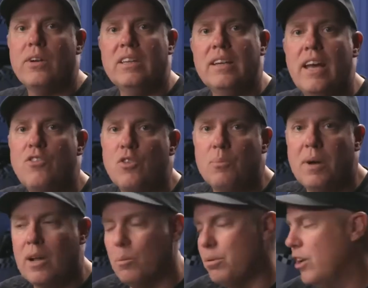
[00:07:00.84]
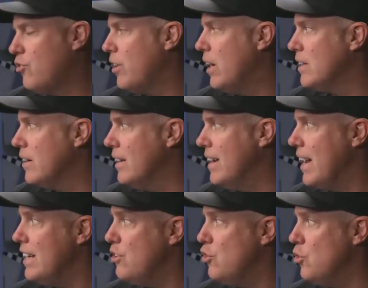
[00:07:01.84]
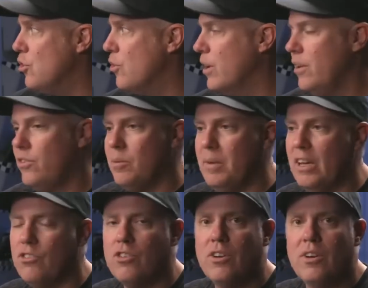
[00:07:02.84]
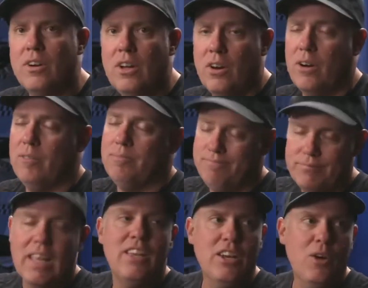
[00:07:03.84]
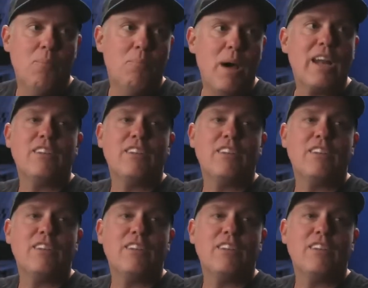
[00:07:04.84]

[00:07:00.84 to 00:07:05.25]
the nitrous bottle pressure out there at 92 degrees to make sure, or, you know, bottle